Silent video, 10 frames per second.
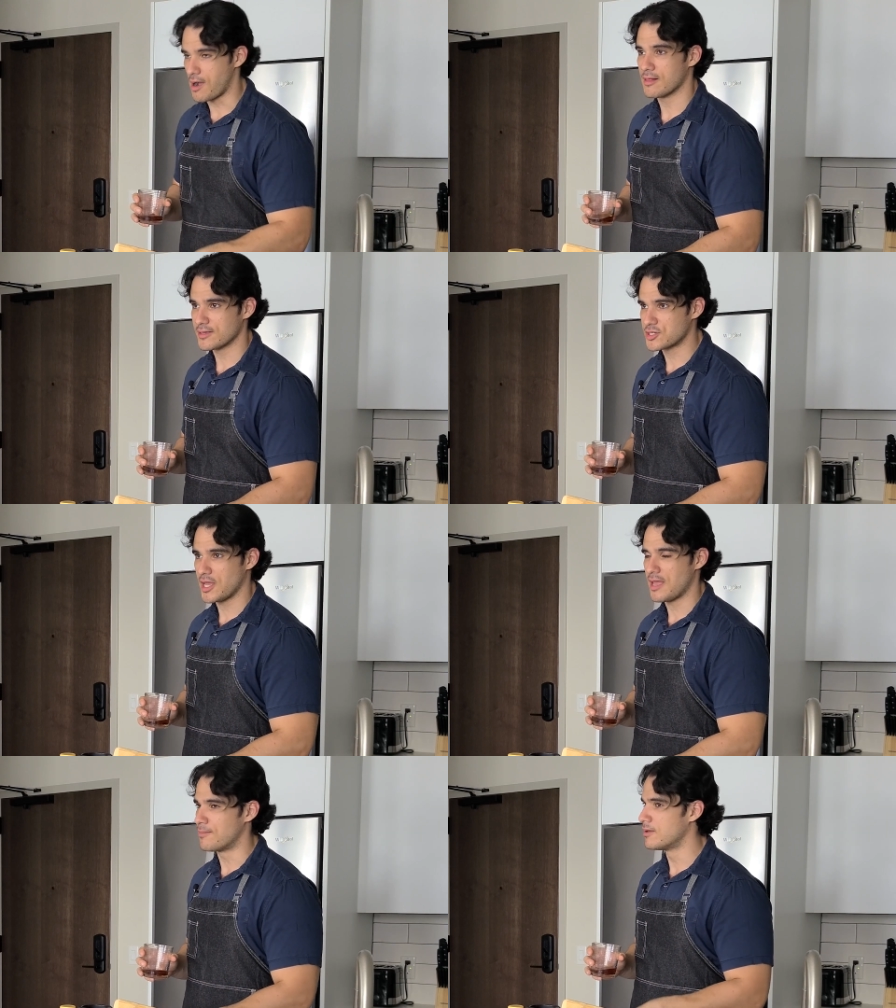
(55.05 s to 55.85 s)
College
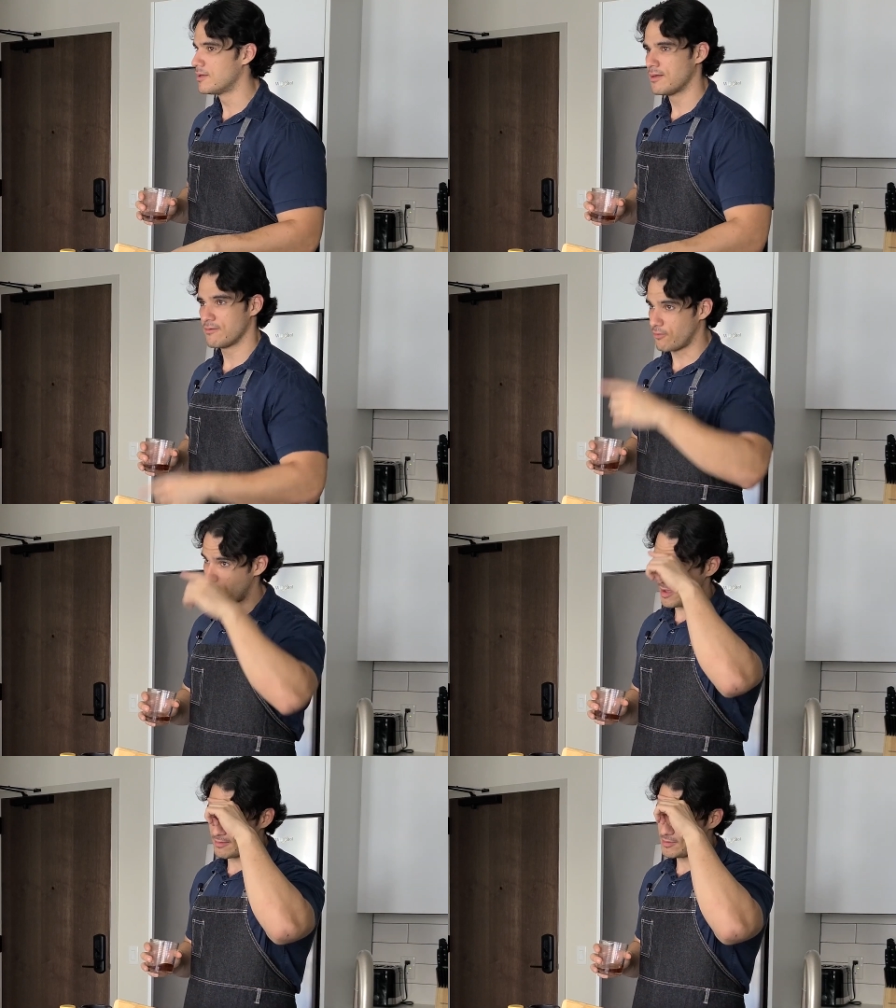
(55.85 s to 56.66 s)
Gabe,
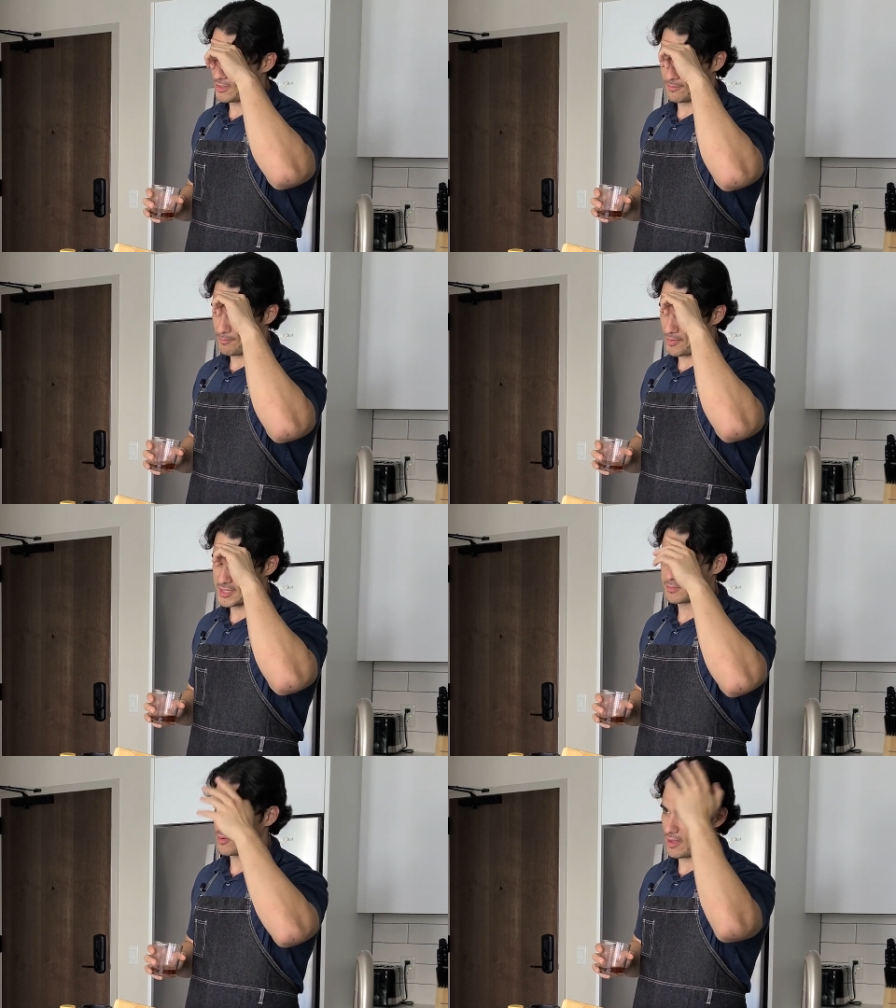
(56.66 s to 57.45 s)
forehead, you know, about
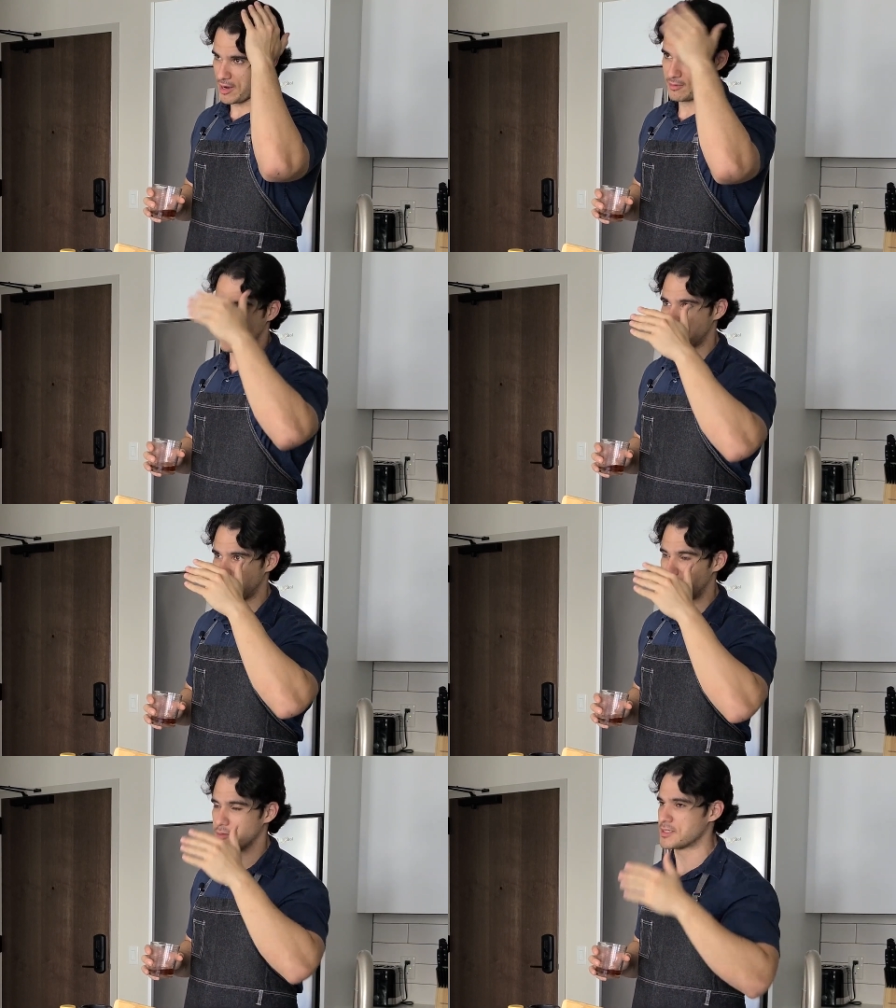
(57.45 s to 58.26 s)
this small hairline
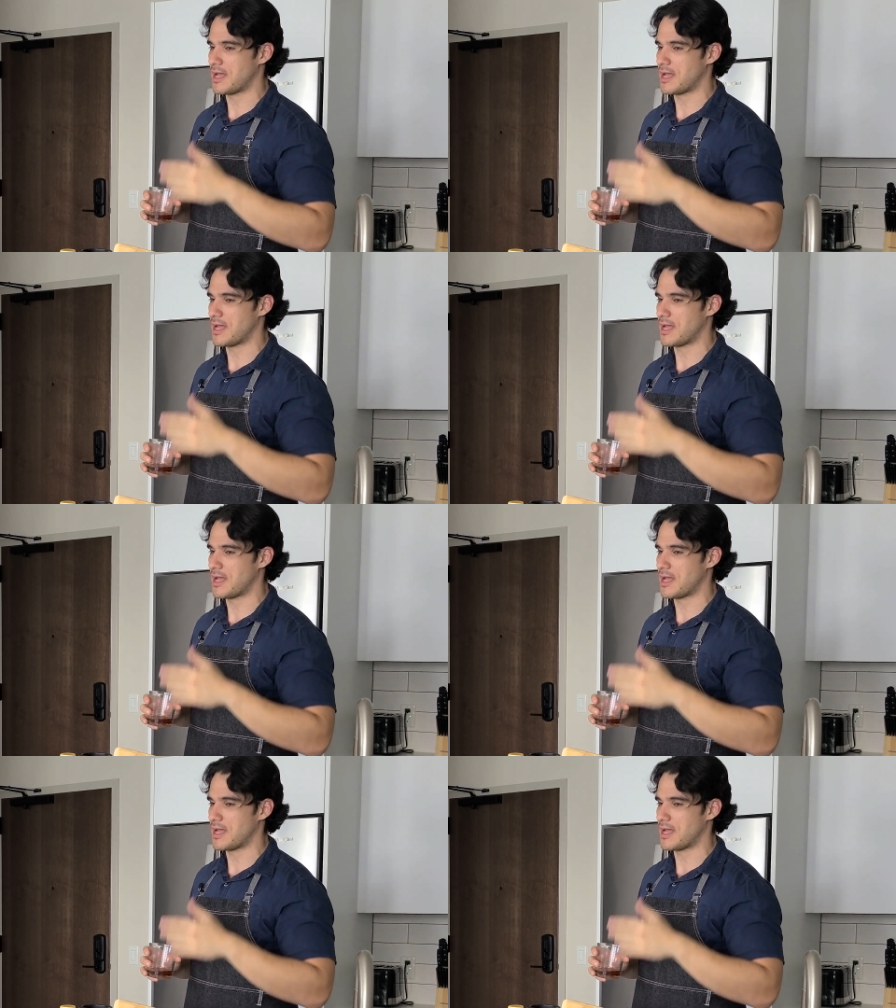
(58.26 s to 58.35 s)
down to his